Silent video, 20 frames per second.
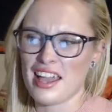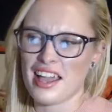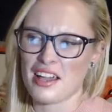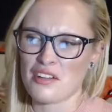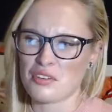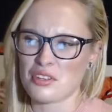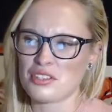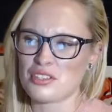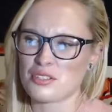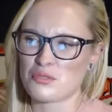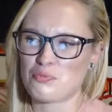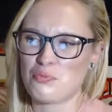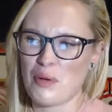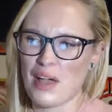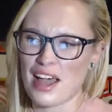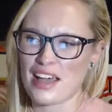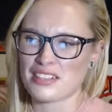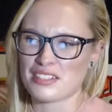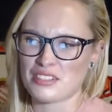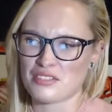yeah, we'll just
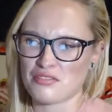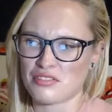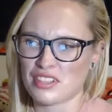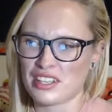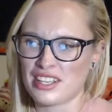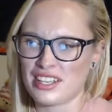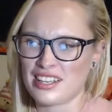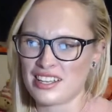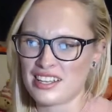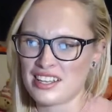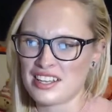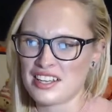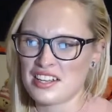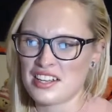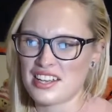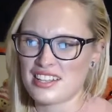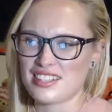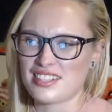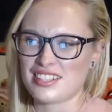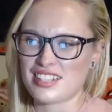passively
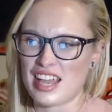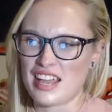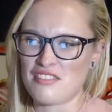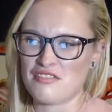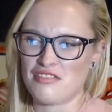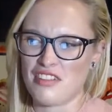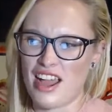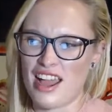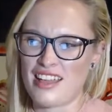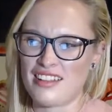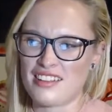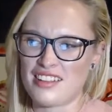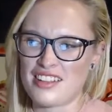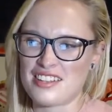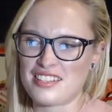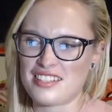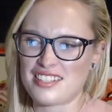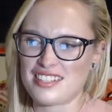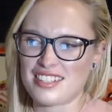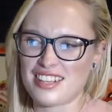incite
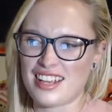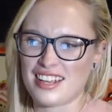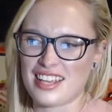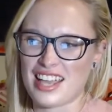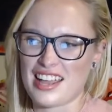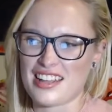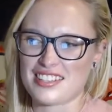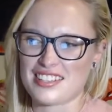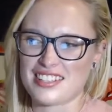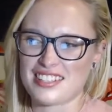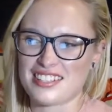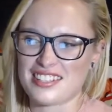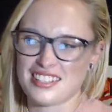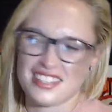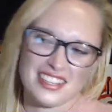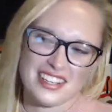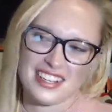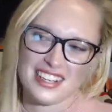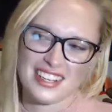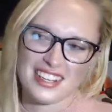violence against
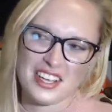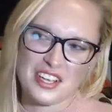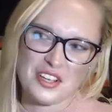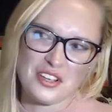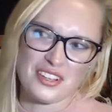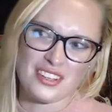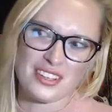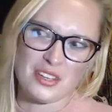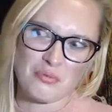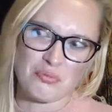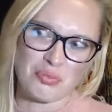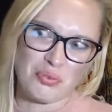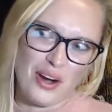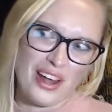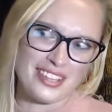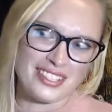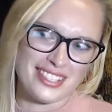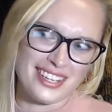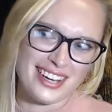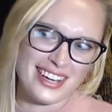the
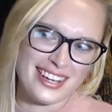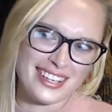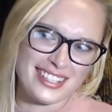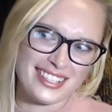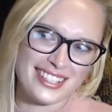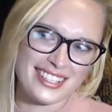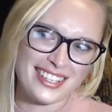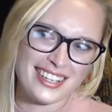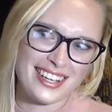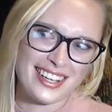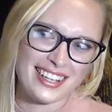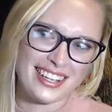president.